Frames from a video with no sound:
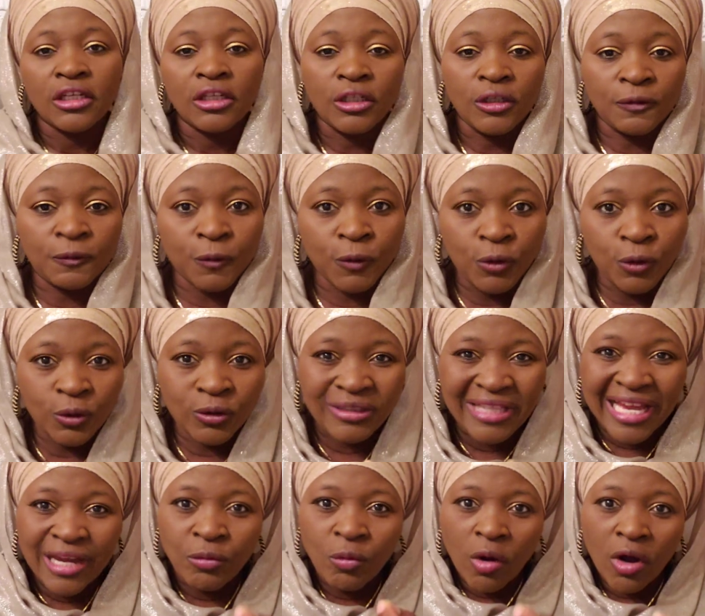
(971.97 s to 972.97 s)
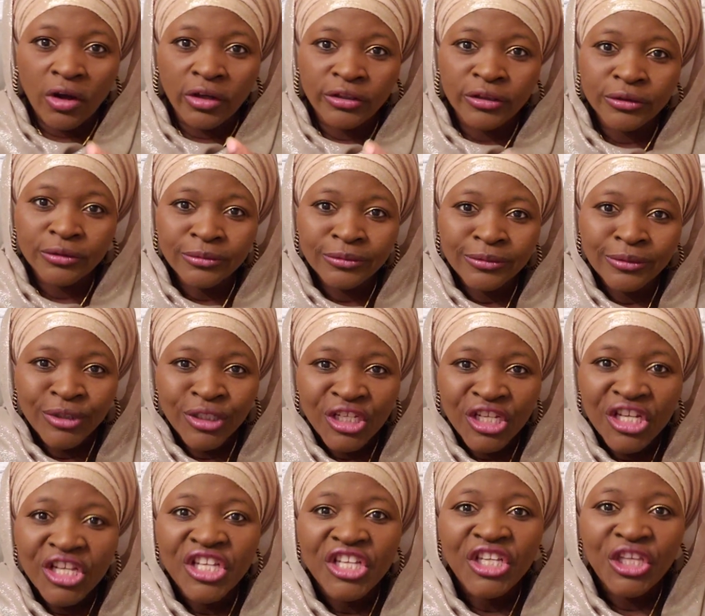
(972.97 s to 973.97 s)
If you use that word,
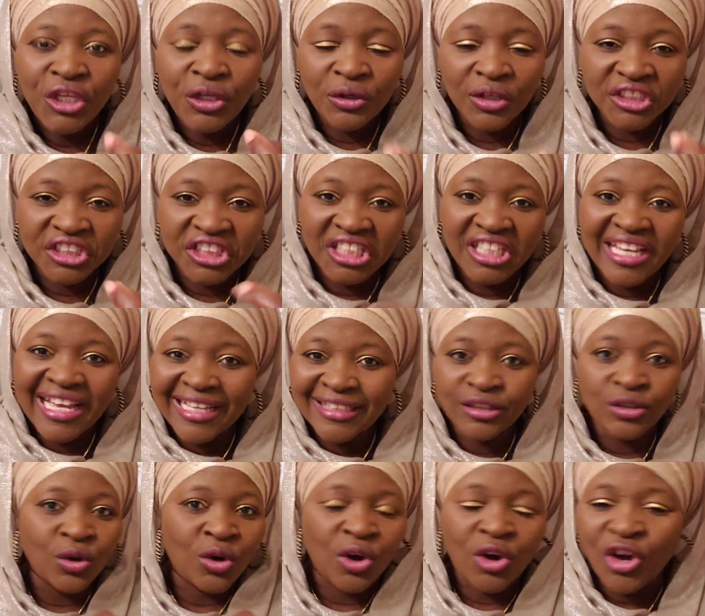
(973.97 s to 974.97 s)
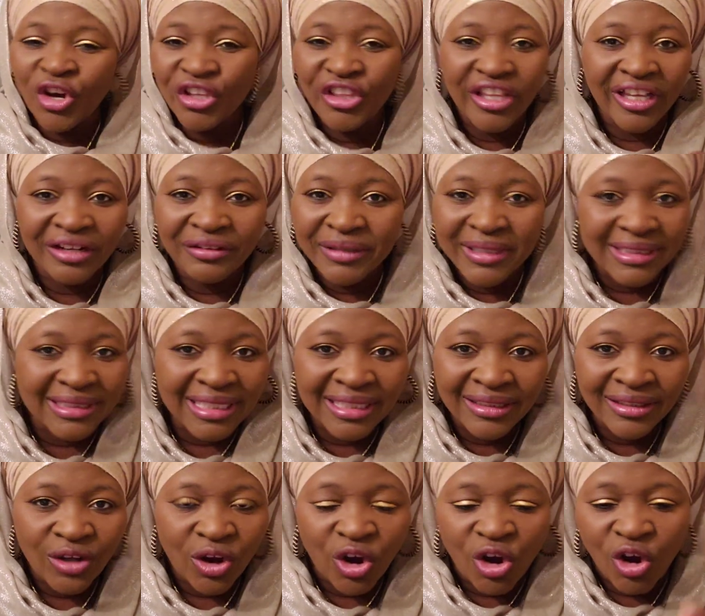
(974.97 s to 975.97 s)
he or she has no other
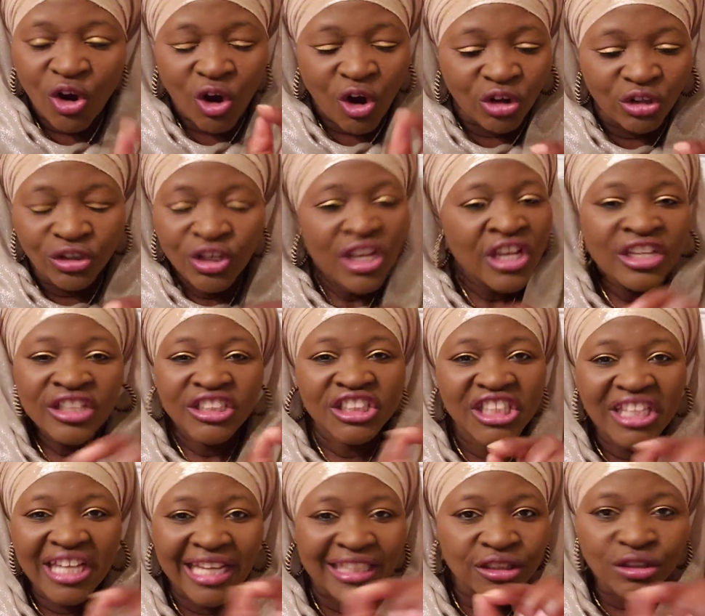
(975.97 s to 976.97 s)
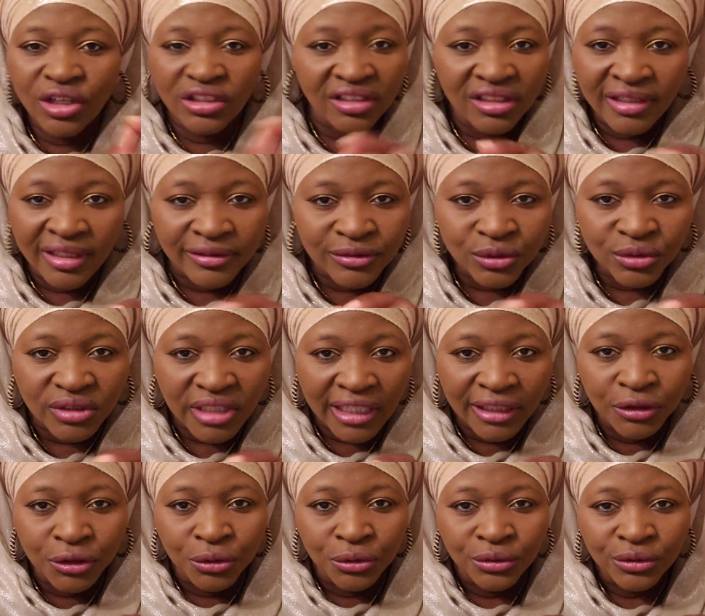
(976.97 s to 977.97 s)
reason, or she has nothing else to tell
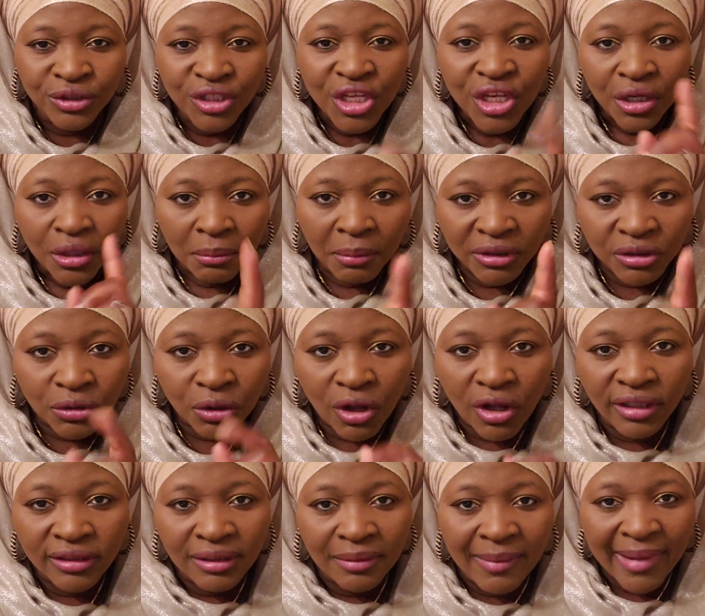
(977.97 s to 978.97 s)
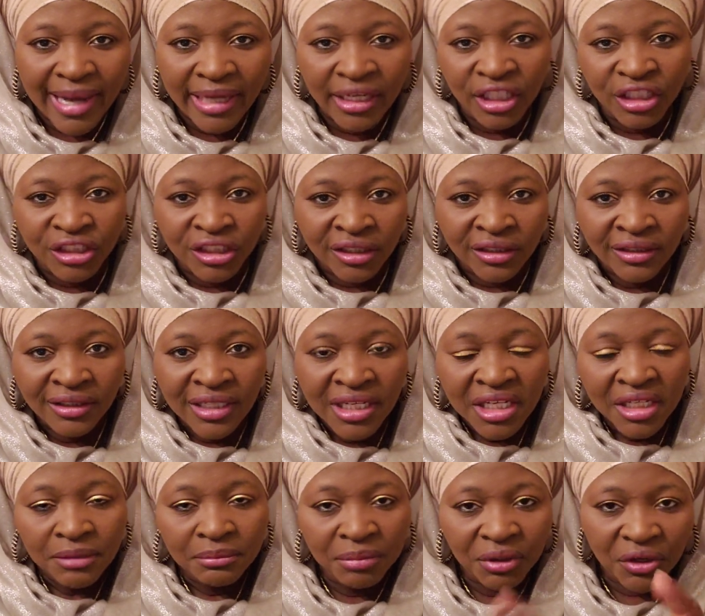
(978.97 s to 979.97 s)
you but to call the manager,
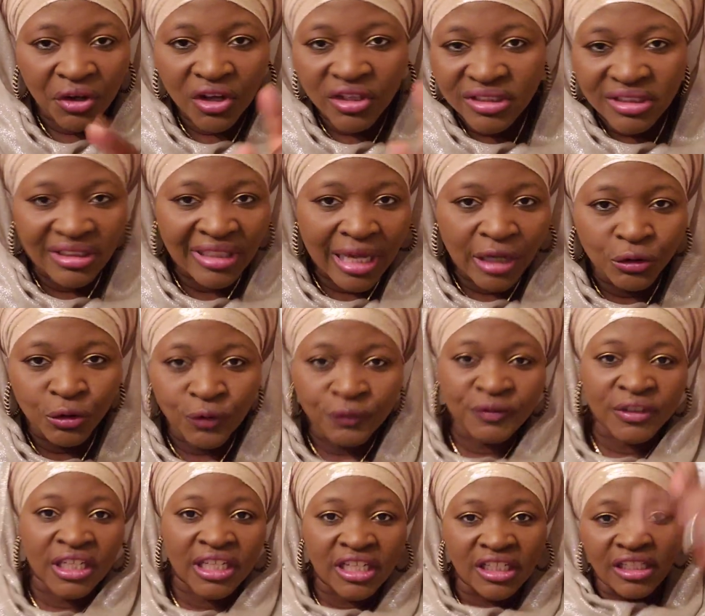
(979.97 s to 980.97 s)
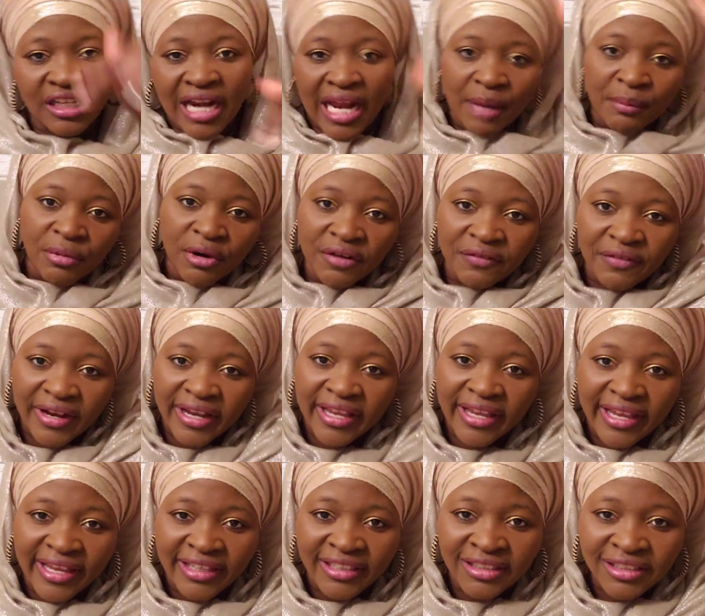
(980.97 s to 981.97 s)
because now you've taken it above her
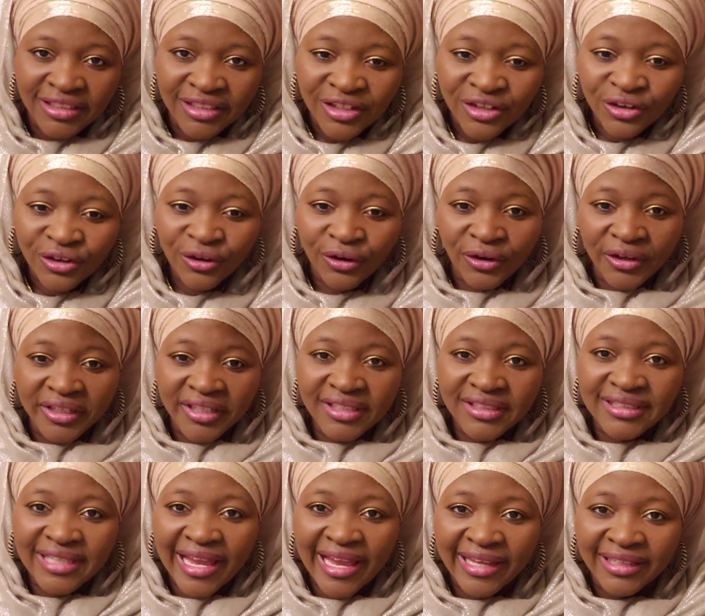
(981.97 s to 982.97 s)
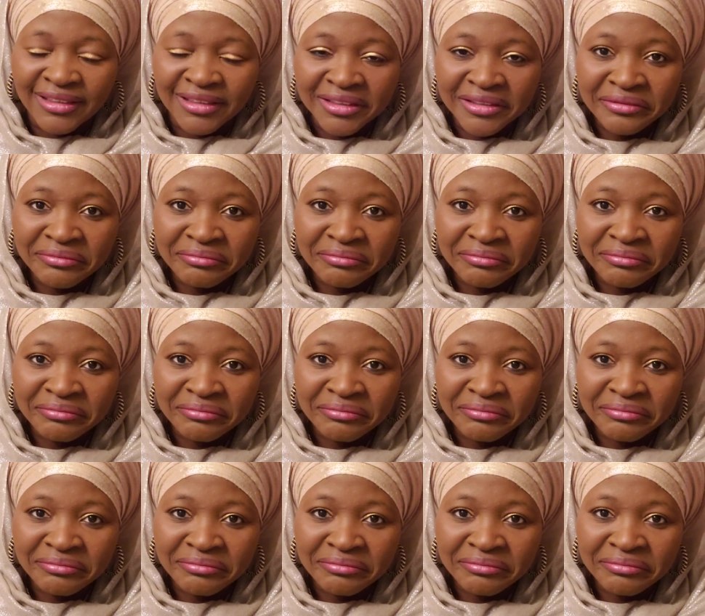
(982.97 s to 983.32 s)
head or his head,